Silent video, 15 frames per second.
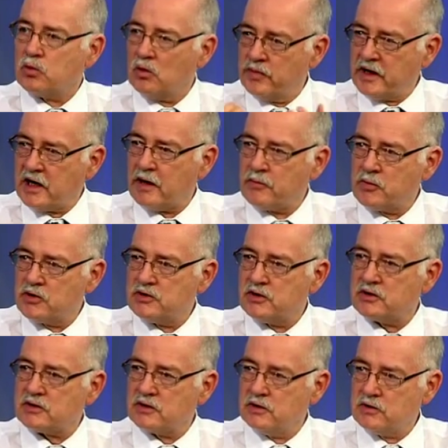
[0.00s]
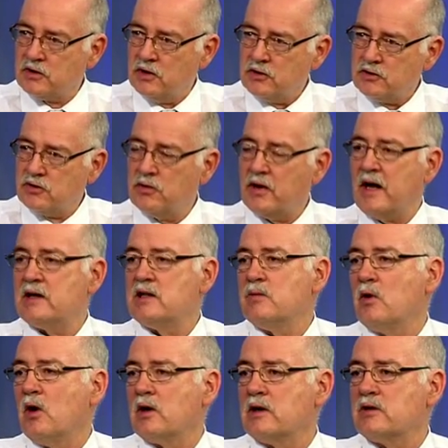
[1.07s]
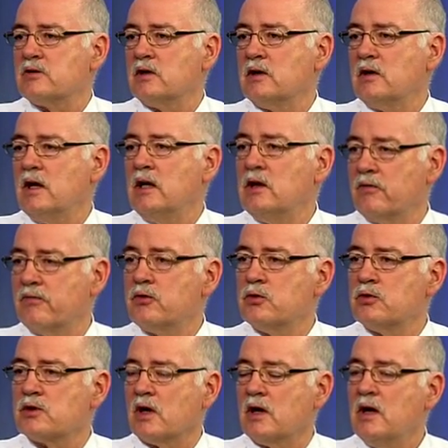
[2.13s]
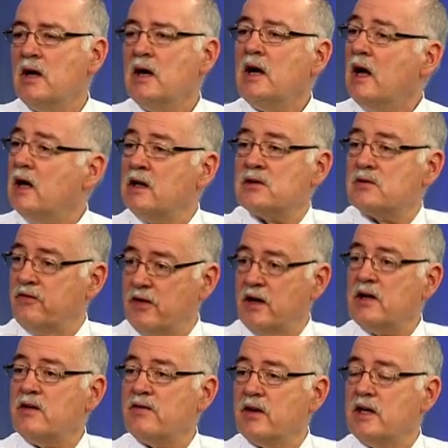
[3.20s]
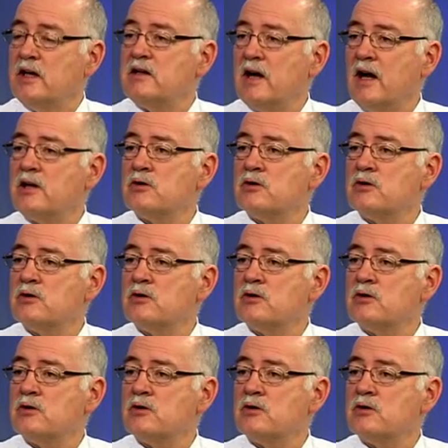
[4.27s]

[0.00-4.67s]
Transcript: that will become resistant to antibiotics in the future. Yes, and it's very, very